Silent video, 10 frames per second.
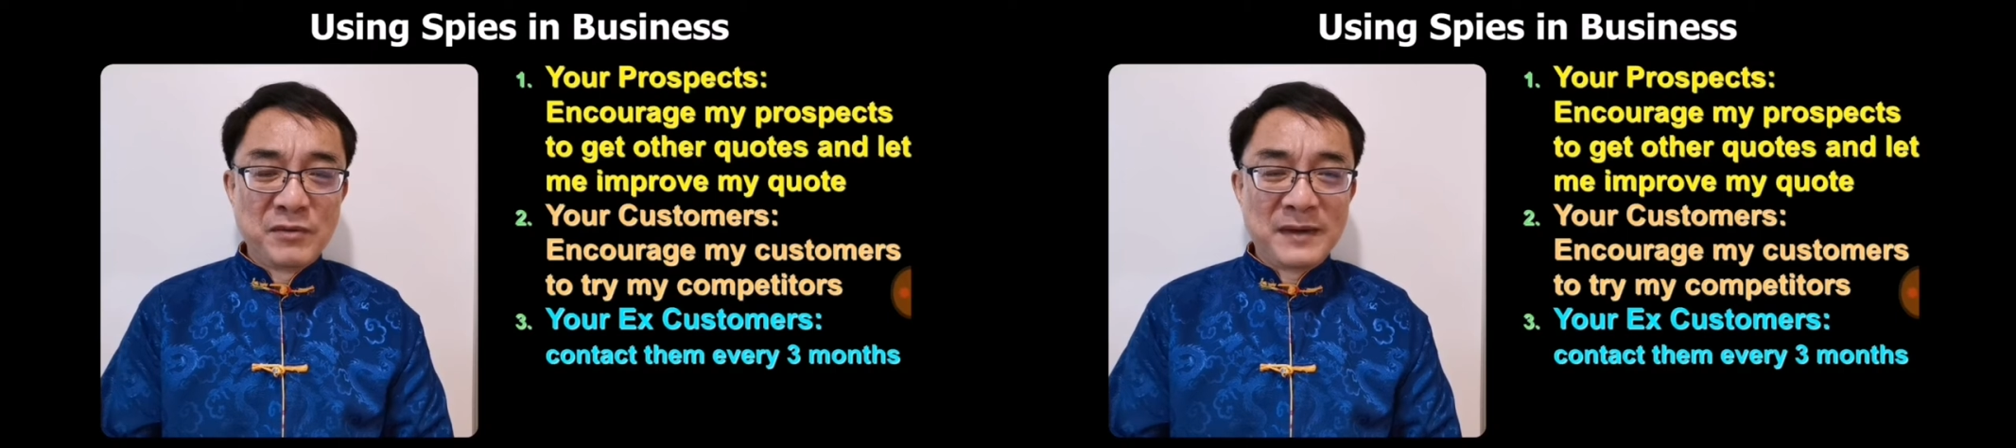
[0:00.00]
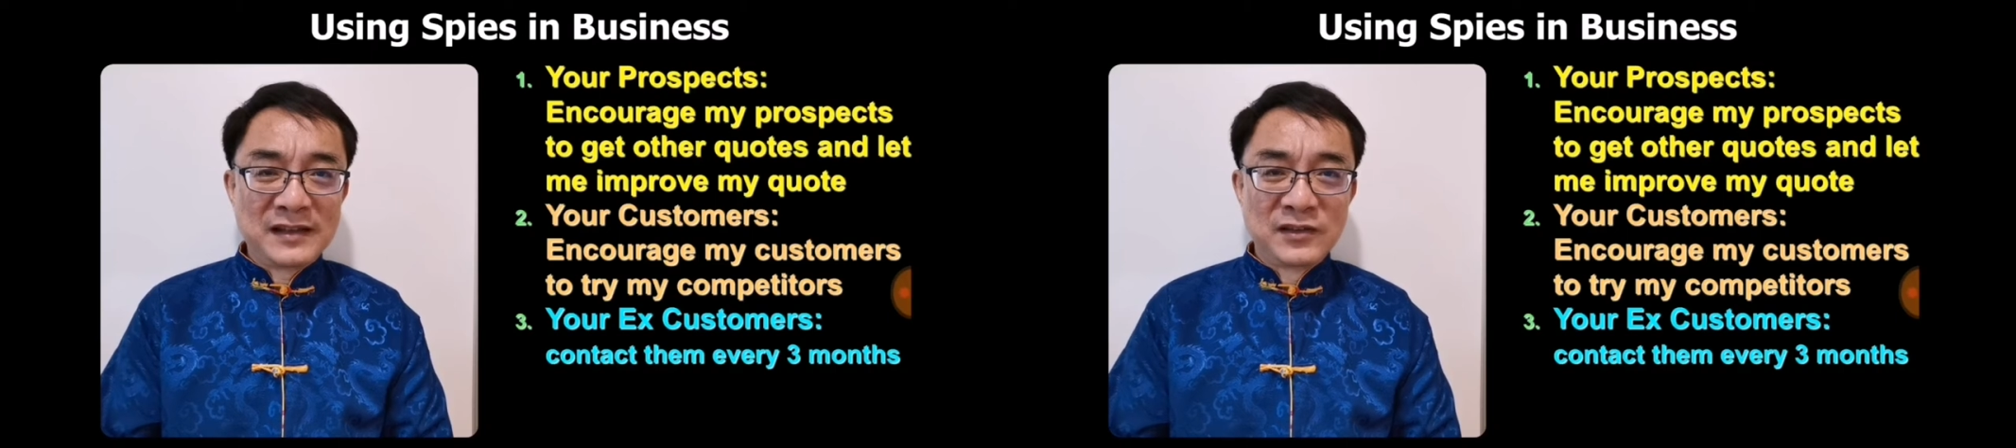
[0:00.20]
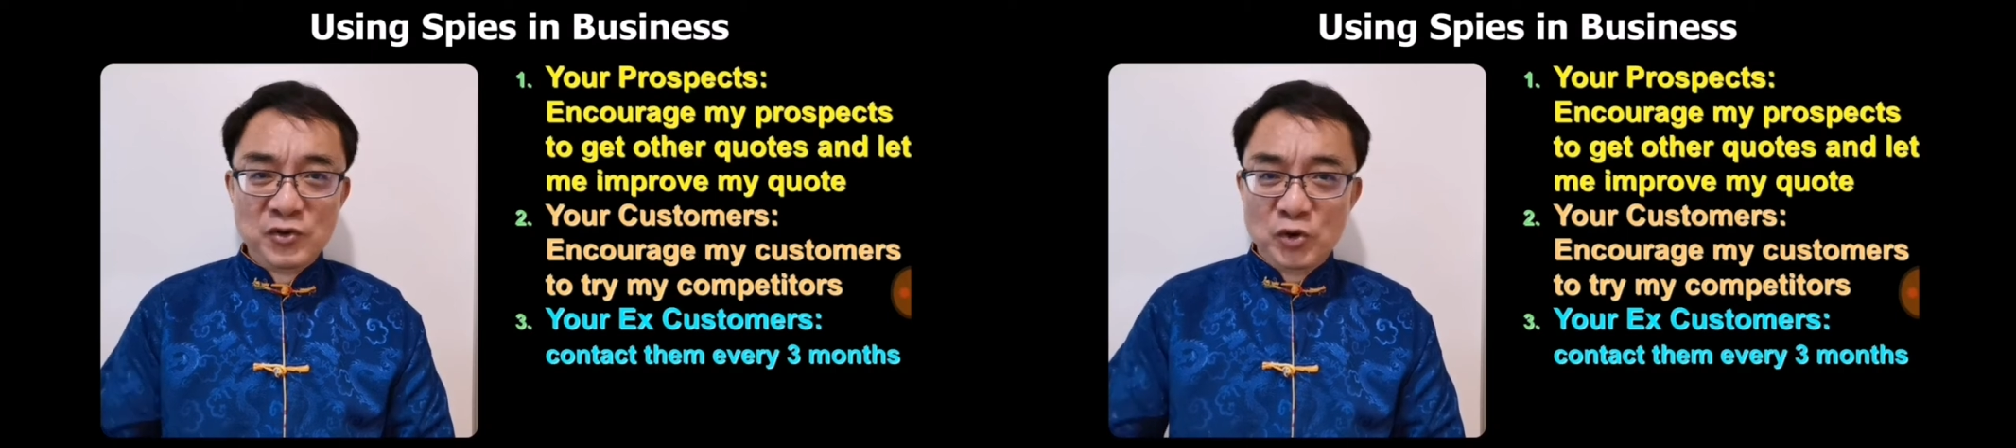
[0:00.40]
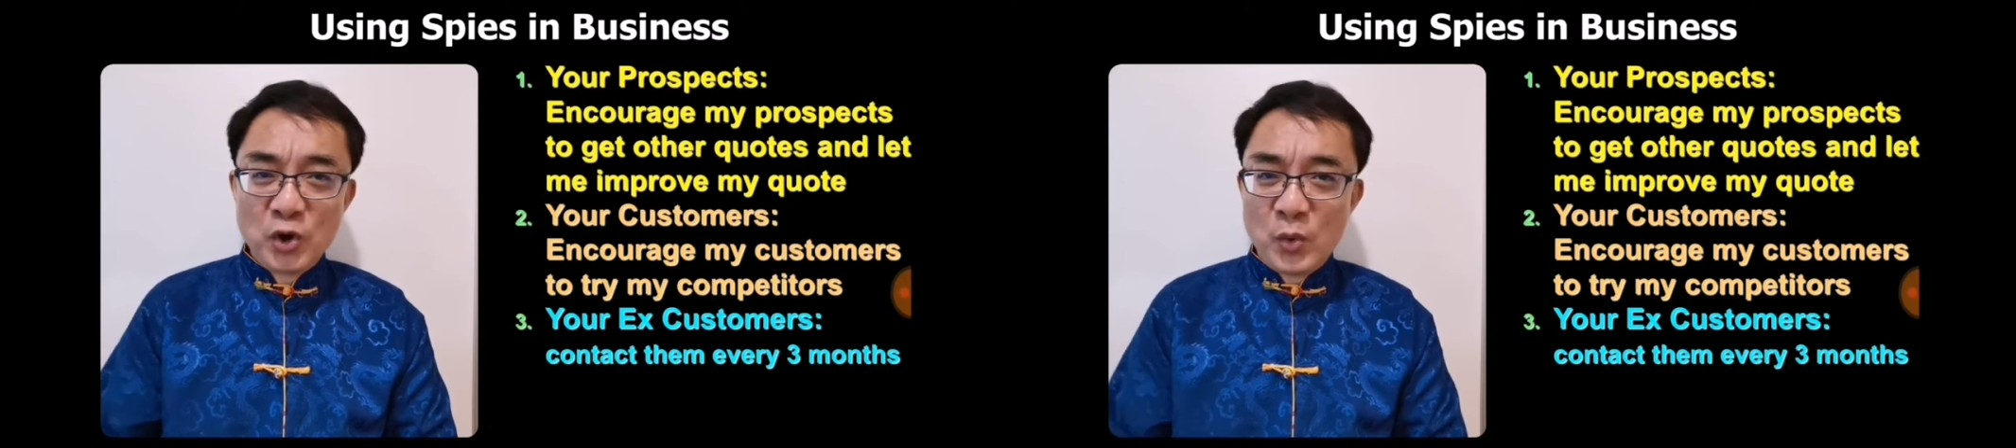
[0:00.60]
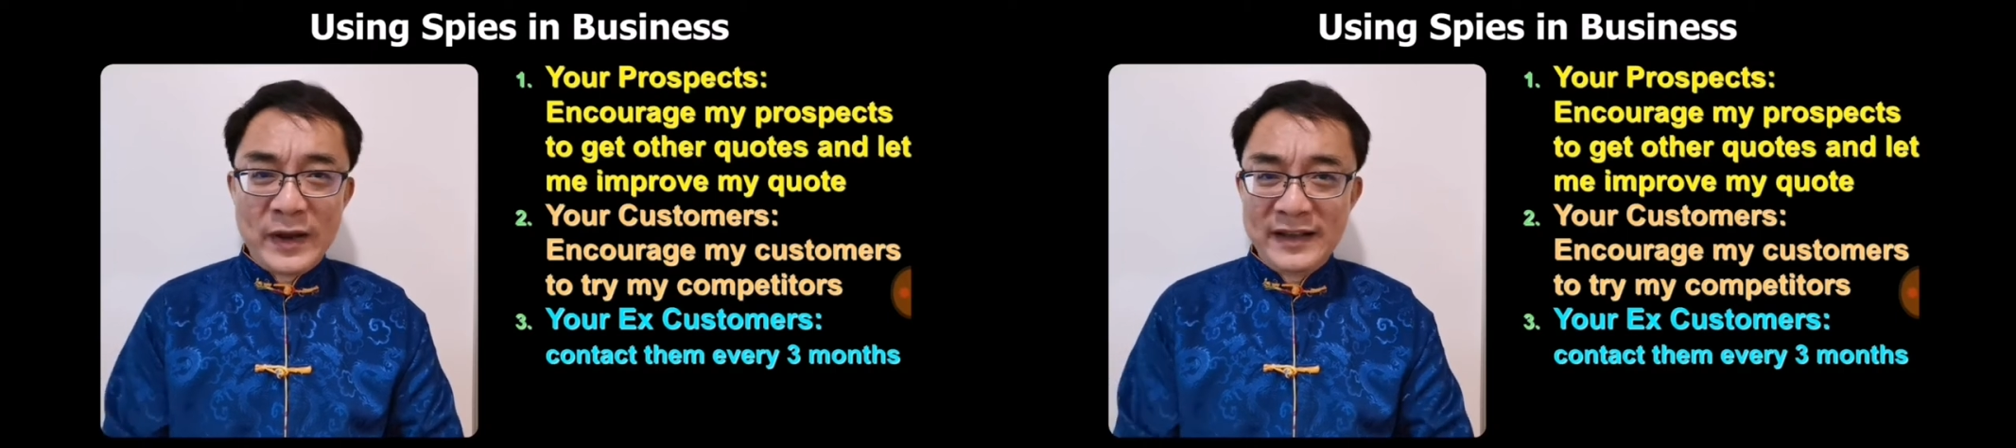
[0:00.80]
months, you know
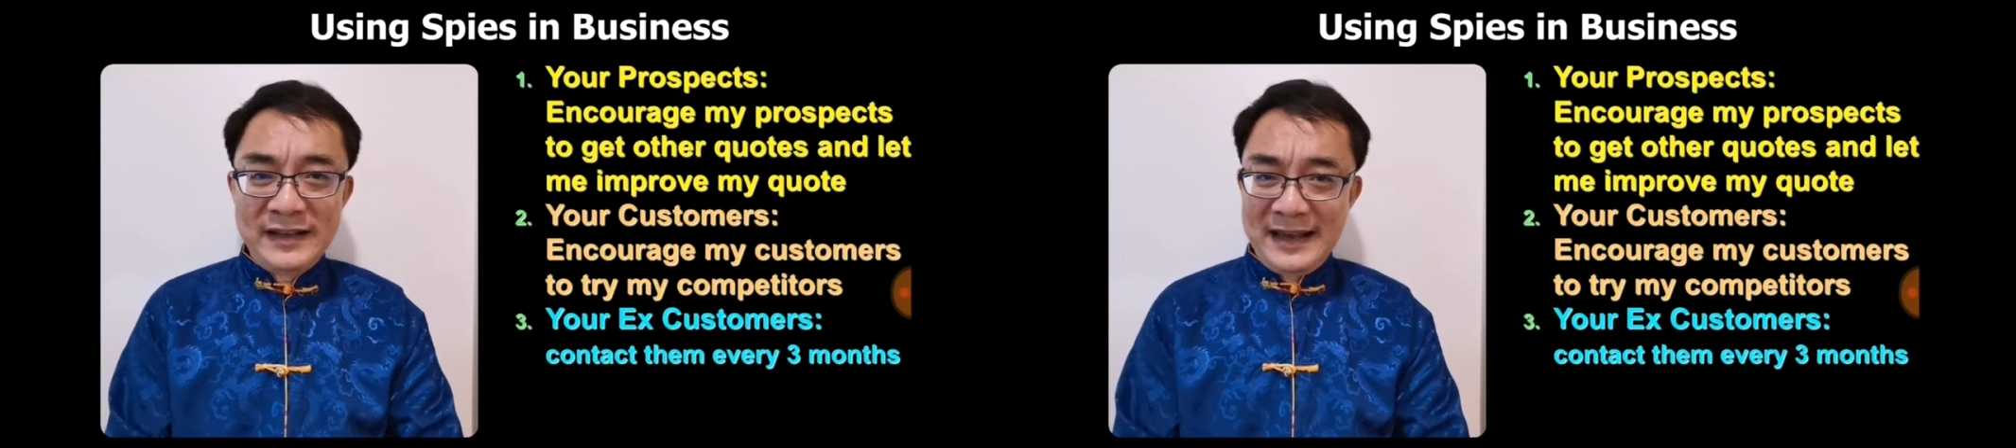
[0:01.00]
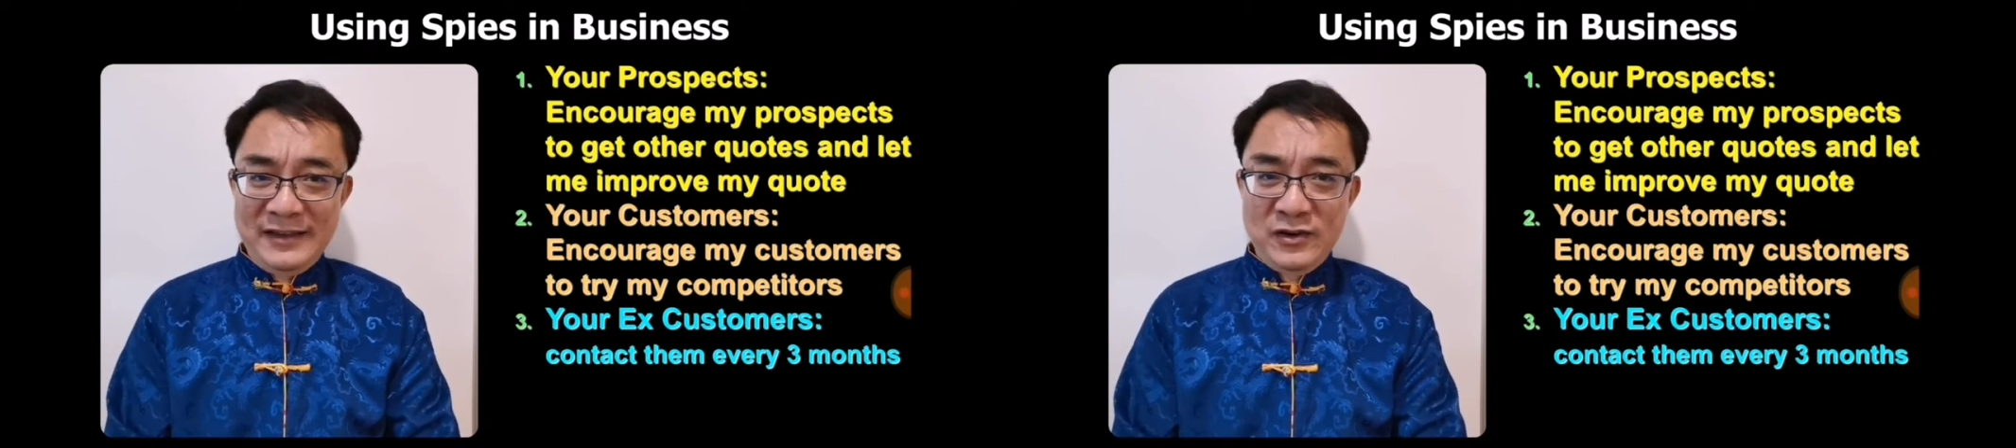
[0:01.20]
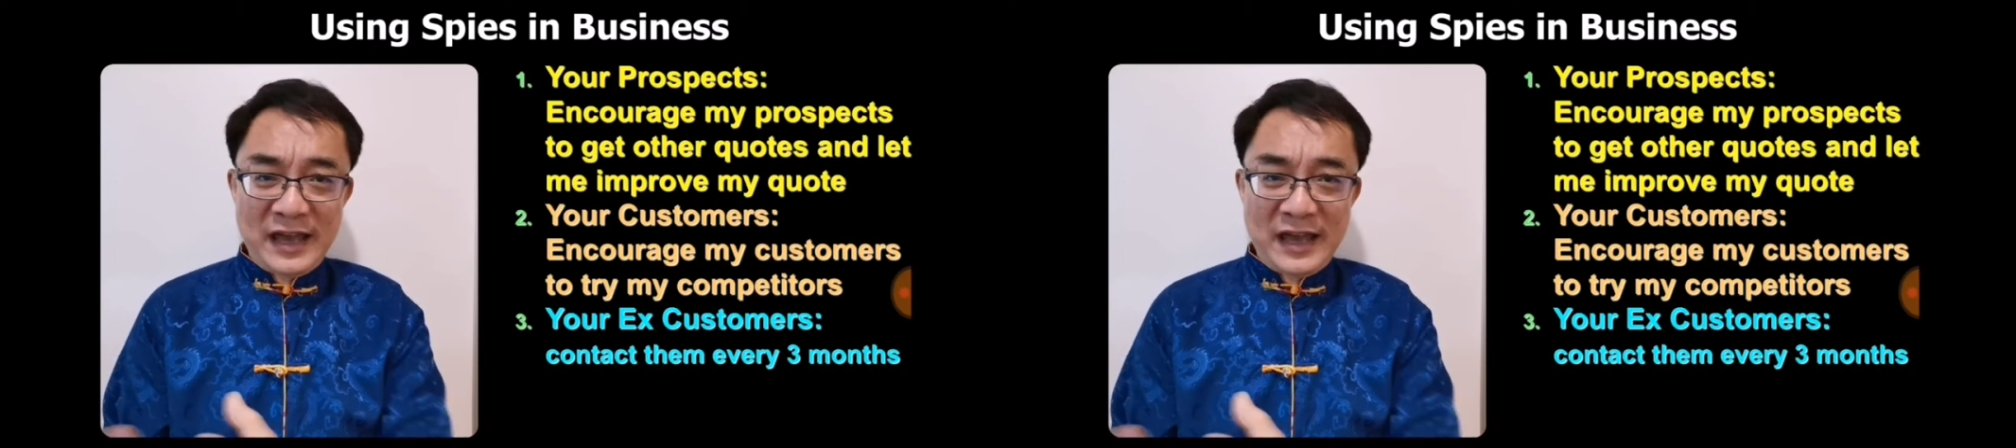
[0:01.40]
whether they are your